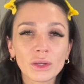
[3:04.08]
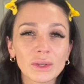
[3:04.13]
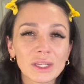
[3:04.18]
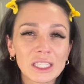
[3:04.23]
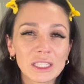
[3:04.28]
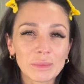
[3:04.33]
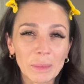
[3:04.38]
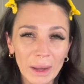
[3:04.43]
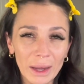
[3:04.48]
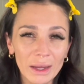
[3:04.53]

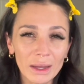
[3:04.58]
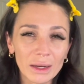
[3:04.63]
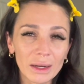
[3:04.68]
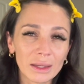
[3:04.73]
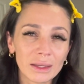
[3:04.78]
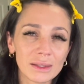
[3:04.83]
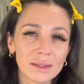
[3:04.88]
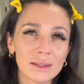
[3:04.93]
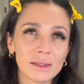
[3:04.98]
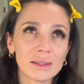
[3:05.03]
despite
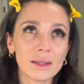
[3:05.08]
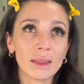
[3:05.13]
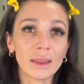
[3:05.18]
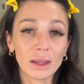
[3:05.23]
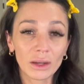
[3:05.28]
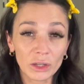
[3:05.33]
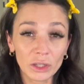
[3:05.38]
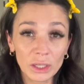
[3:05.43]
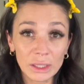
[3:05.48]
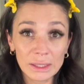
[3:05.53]
its
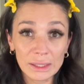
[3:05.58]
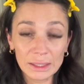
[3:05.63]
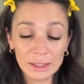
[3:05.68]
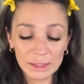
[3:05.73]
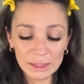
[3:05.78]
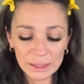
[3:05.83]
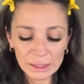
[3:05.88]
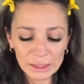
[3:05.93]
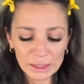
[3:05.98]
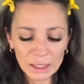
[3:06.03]
thicker
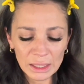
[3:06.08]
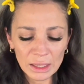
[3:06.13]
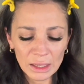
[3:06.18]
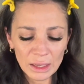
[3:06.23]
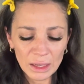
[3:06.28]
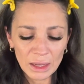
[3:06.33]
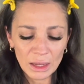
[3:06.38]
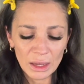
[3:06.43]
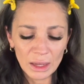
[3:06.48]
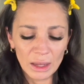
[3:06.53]
consistency,
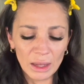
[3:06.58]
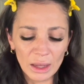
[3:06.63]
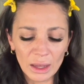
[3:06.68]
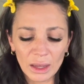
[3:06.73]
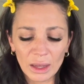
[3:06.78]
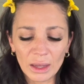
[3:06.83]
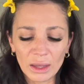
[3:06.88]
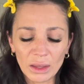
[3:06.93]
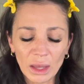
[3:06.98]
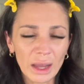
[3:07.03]

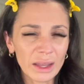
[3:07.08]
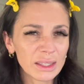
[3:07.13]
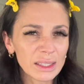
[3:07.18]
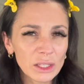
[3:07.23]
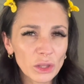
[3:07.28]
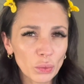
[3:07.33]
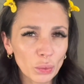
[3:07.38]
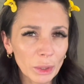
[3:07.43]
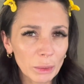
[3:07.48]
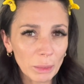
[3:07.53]
I did
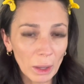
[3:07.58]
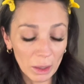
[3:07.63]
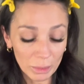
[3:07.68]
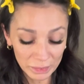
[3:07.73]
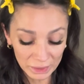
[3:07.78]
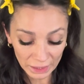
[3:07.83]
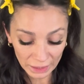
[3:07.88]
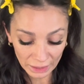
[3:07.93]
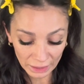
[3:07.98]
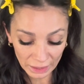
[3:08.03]
3
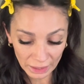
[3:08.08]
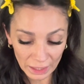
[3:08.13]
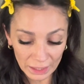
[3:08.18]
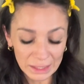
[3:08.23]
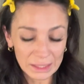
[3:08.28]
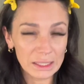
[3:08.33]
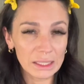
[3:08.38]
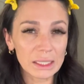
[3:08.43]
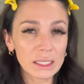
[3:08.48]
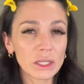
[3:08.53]
pumps and they
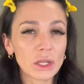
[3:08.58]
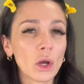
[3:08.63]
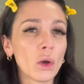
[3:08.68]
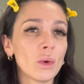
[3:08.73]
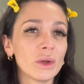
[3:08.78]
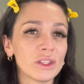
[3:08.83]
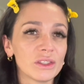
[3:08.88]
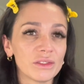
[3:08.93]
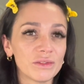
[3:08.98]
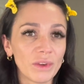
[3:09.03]
didn't go
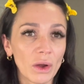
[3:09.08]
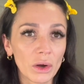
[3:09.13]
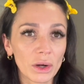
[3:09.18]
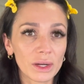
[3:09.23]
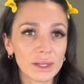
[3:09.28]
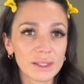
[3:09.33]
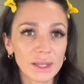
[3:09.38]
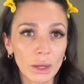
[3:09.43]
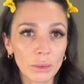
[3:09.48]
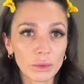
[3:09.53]
as far
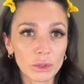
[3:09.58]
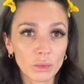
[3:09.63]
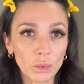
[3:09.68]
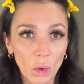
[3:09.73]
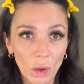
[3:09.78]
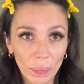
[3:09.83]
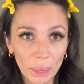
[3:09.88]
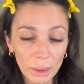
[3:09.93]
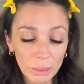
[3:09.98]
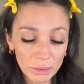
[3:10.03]
as I would
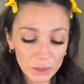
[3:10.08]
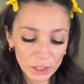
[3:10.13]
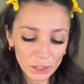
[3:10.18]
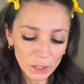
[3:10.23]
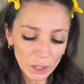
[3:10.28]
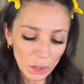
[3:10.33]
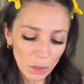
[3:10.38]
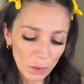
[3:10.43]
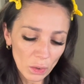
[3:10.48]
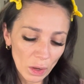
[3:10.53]
want them to
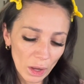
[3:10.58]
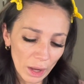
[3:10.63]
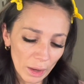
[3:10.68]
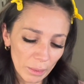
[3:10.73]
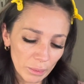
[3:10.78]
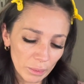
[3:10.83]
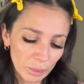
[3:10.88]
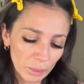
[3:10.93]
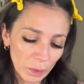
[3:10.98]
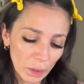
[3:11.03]
go.
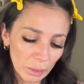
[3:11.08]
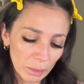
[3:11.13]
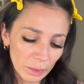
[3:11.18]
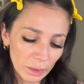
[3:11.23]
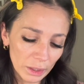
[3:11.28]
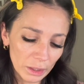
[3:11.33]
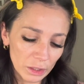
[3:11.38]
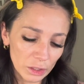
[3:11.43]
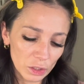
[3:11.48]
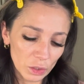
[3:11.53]
I'm probably
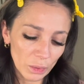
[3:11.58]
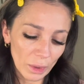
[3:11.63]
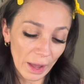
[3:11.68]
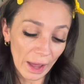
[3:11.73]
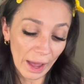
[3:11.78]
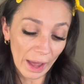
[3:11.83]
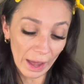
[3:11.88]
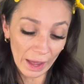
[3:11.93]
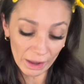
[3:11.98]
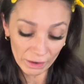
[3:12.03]
gonna do a
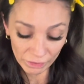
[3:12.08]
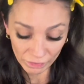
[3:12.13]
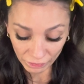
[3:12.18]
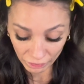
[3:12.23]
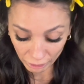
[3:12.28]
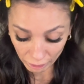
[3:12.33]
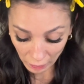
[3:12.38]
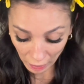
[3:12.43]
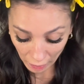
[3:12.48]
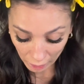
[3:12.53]
half
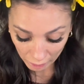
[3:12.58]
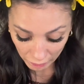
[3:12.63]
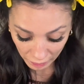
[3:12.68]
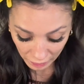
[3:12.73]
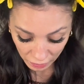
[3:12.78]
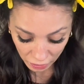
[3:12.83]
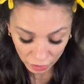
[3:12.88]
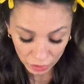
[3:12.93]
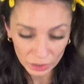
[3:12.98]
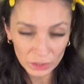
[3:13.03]
pump
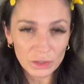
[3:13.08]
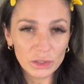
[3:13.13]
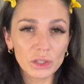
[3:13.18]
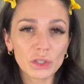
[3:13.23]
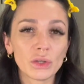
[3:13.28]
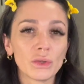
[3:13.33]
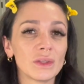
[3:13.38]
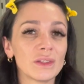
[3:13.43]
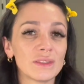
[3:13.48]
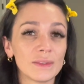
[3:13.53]
just to
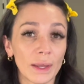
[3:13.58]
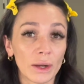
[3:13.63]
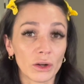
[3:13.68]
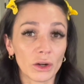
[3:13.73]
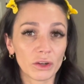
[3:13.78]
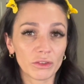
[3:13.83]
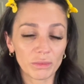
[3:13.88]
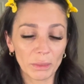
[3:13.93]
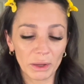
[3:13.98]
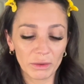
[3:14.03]
do the center
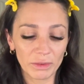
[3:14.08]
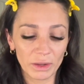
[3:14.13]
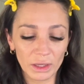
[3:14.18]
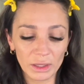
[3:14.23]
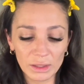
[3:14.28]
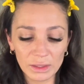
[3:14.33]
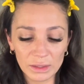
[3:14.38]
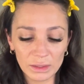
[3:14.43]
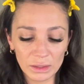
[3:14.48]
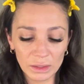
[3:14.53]
of my
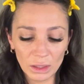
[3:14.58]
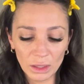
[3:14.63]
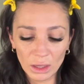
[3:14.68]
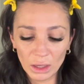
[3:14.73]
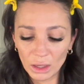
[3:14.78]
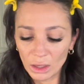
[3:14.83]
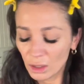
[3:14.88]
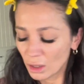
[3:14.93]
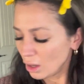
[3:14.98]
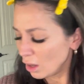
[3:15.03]
face.
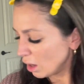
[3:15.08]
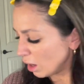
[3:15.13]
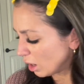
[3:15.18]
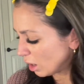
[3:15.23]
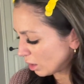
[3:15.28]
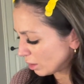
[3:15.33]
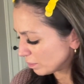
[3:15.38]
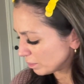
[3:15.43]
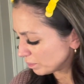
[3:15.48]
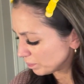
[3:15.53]

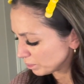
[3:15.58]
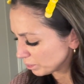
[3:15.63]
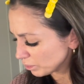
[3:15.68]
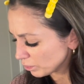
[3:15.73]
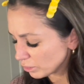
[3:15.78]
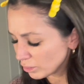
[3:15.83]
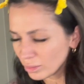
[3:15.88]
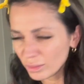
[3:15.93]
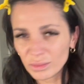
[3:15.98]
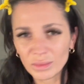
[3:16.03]

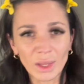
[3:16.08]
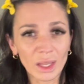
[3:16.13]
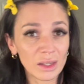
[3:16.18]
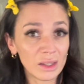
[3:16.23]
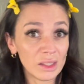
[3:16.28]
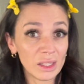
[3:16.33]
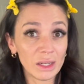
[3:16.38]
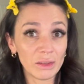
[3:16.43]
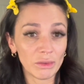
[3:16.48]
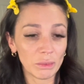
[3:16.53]
That
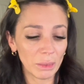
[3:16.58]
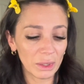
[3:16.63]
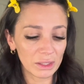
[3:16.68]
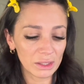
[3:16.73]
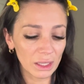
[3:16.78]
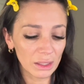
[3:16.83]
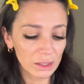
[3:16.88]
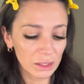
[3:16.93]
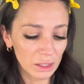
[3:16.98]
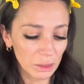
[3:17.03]
doesn't even make
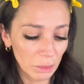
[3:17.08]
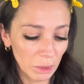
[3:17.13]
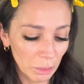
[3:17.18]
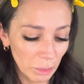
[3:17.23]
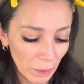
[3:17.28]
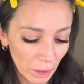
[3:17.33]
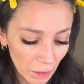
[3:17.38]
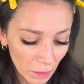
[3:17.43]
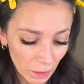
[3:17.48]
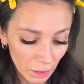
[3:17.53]
sense to me,
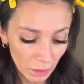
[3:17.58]
but